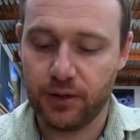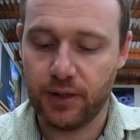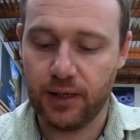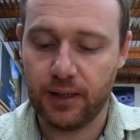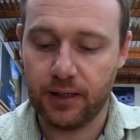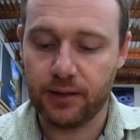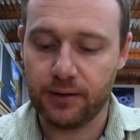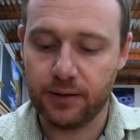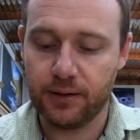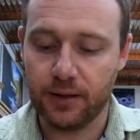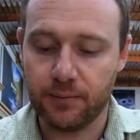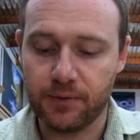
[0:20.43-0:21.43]
and
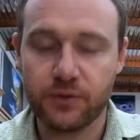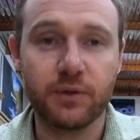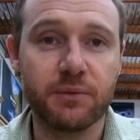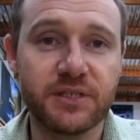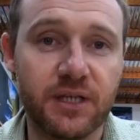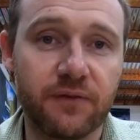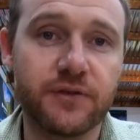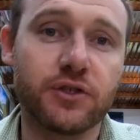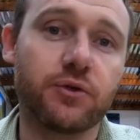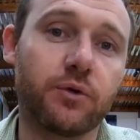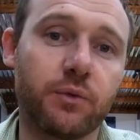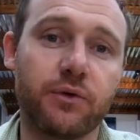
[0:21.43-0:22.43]
between myself and
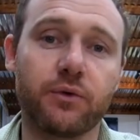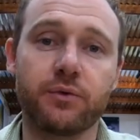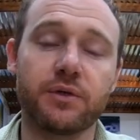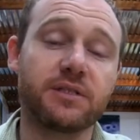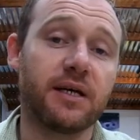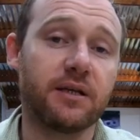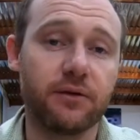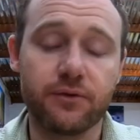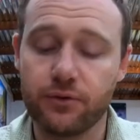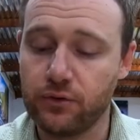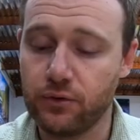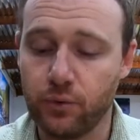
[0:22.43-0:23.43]
Sean we thought we would take you
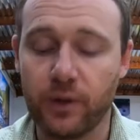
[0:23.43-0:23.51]
through